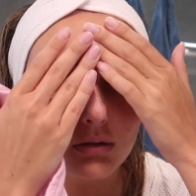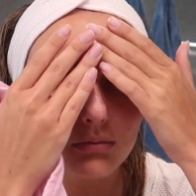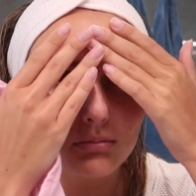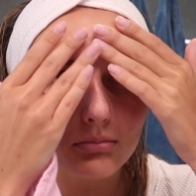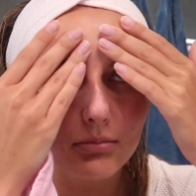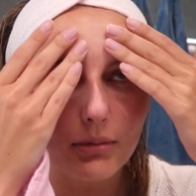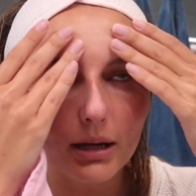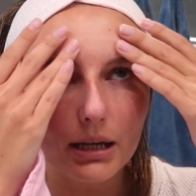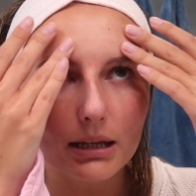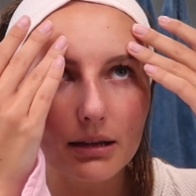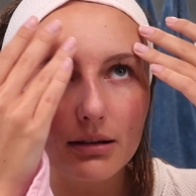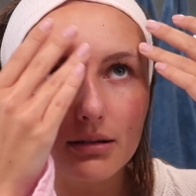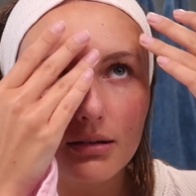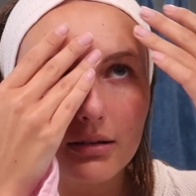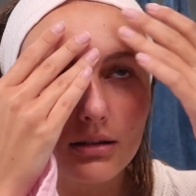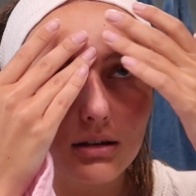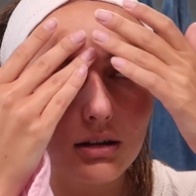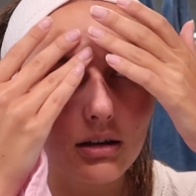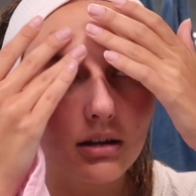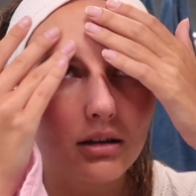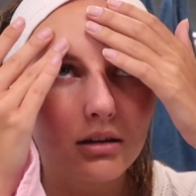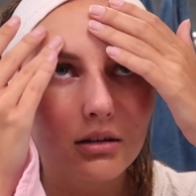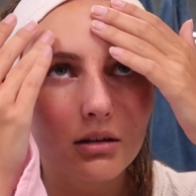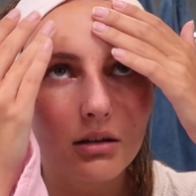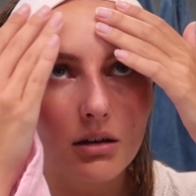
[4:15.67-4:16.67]
My
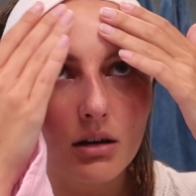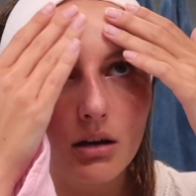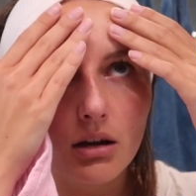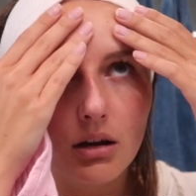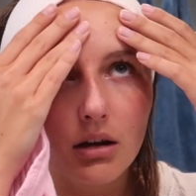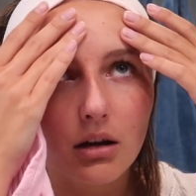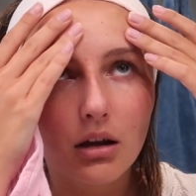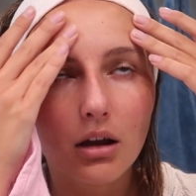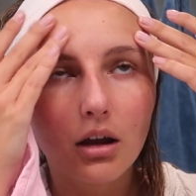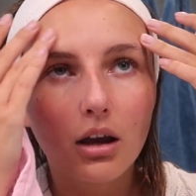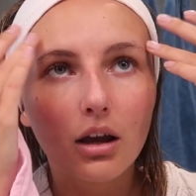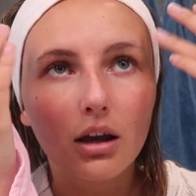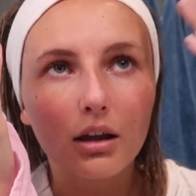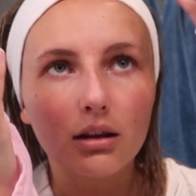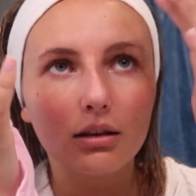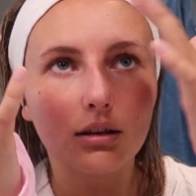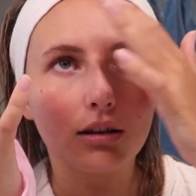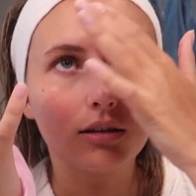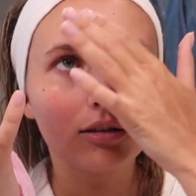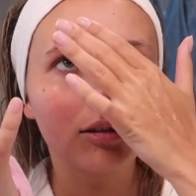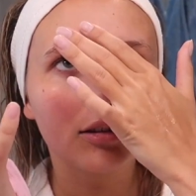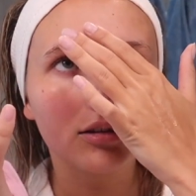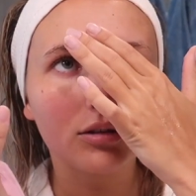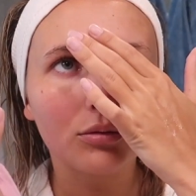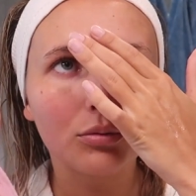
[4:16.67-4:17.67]
skin,
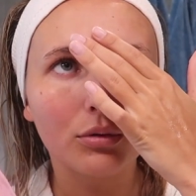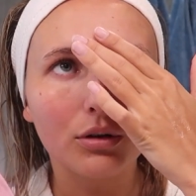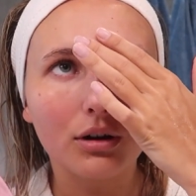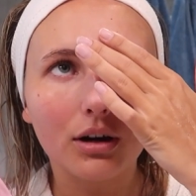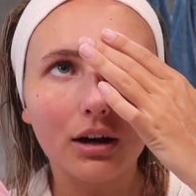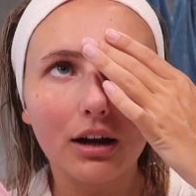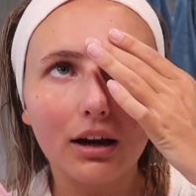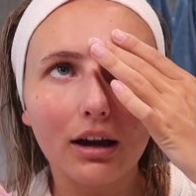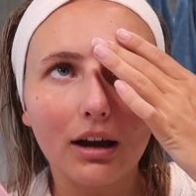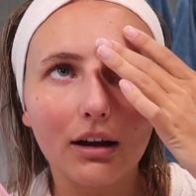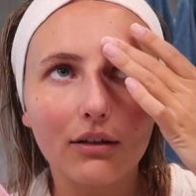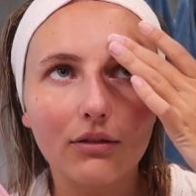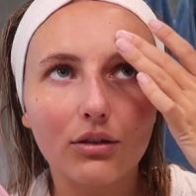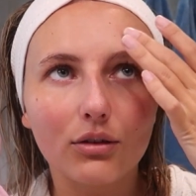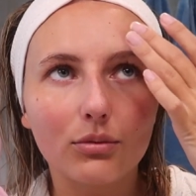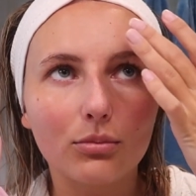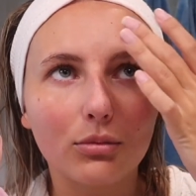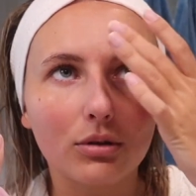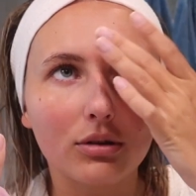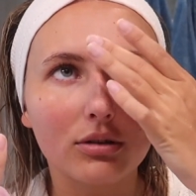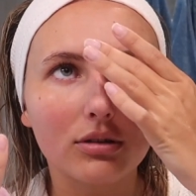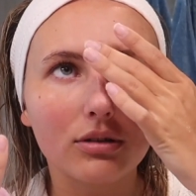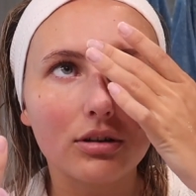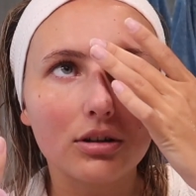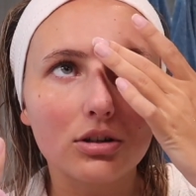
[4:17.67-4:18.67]
this is where I have the
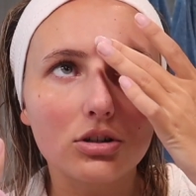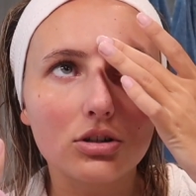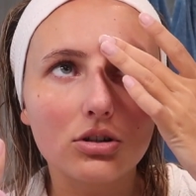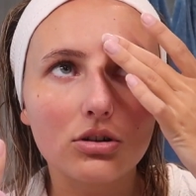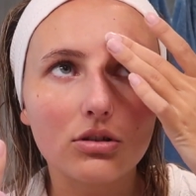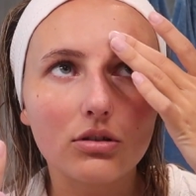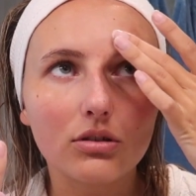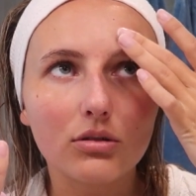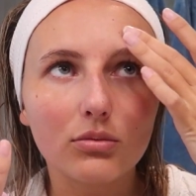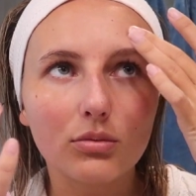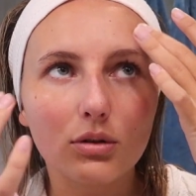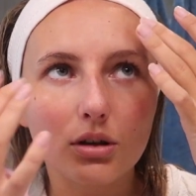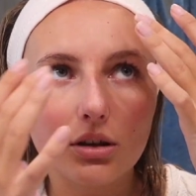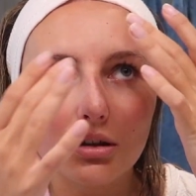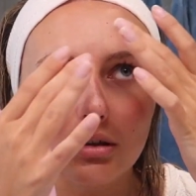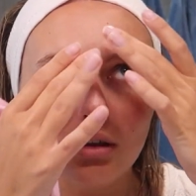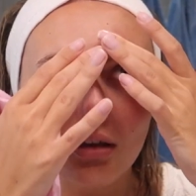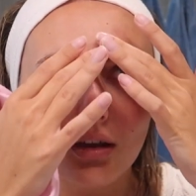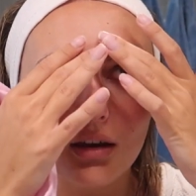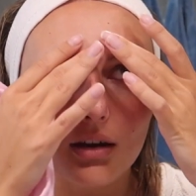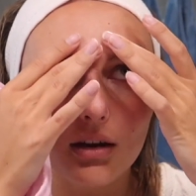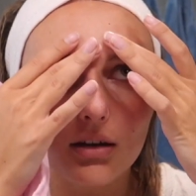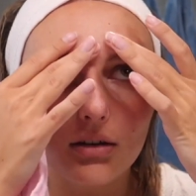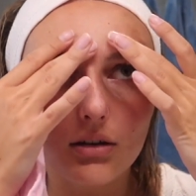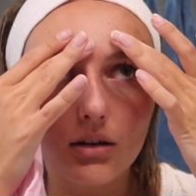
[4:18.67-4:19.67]
most issues with,
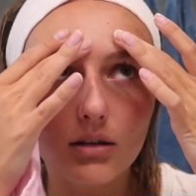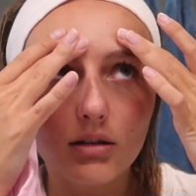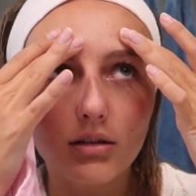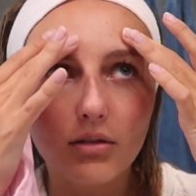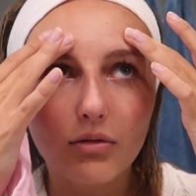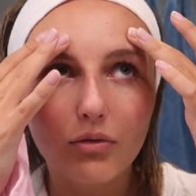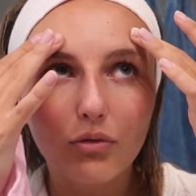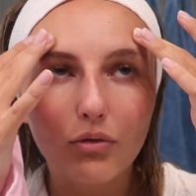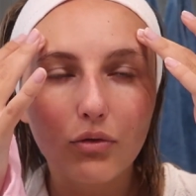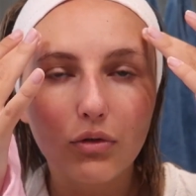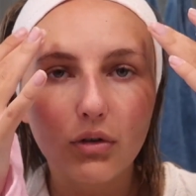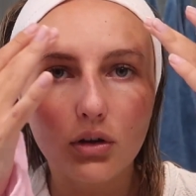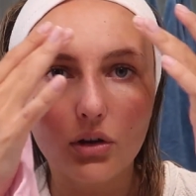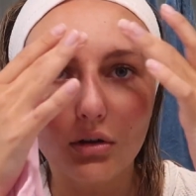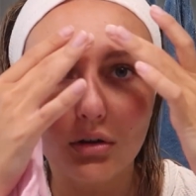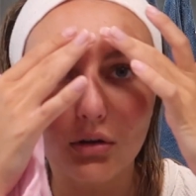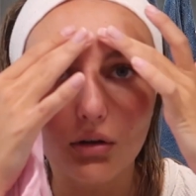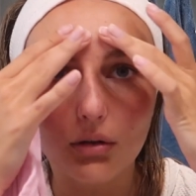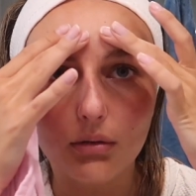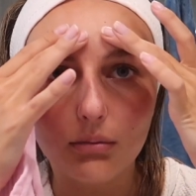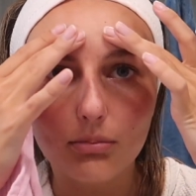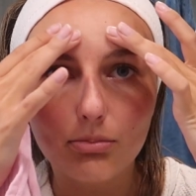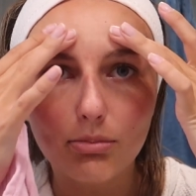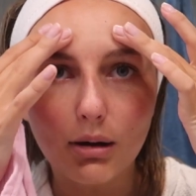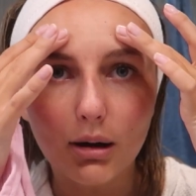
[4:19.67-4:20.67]
and it doesn't
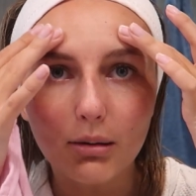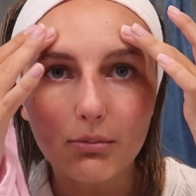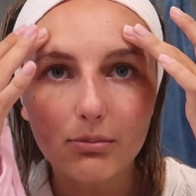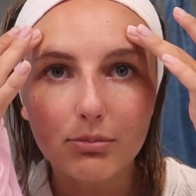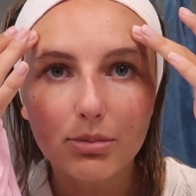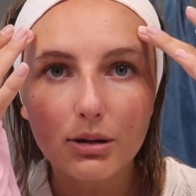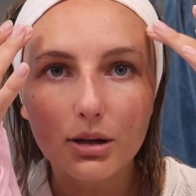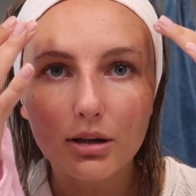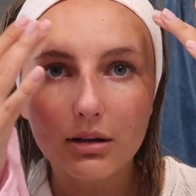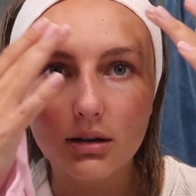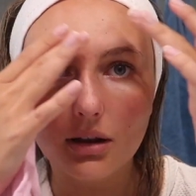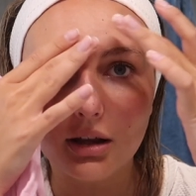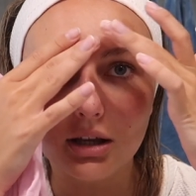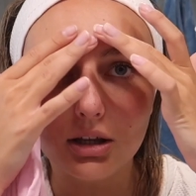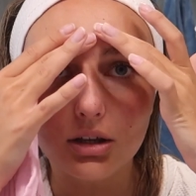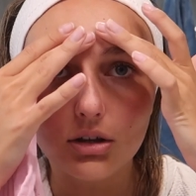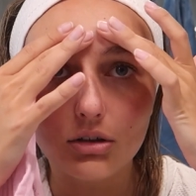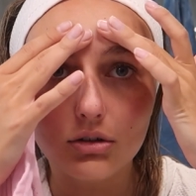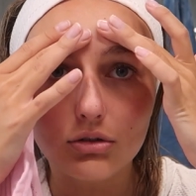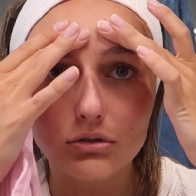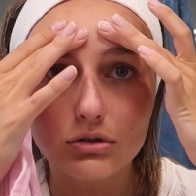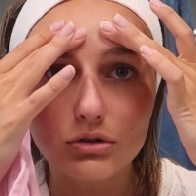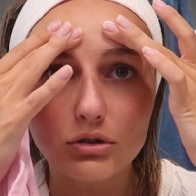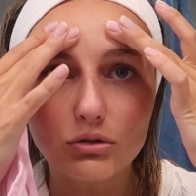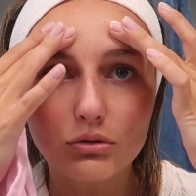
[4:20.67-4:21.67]
feel bumpy like
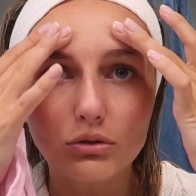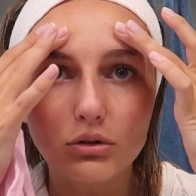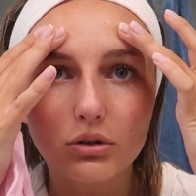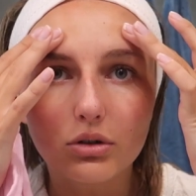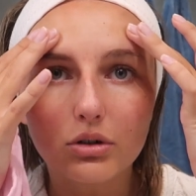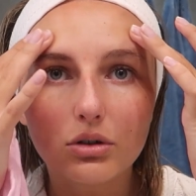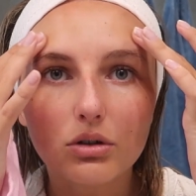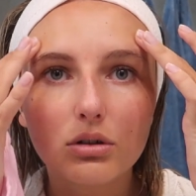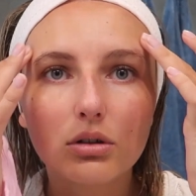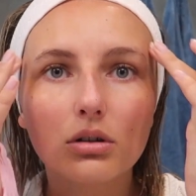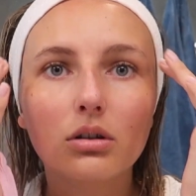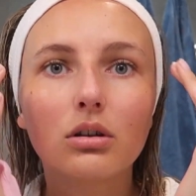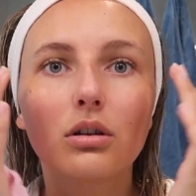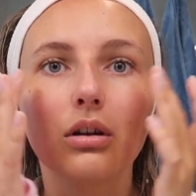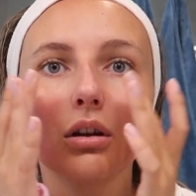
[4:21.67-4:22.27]
usual.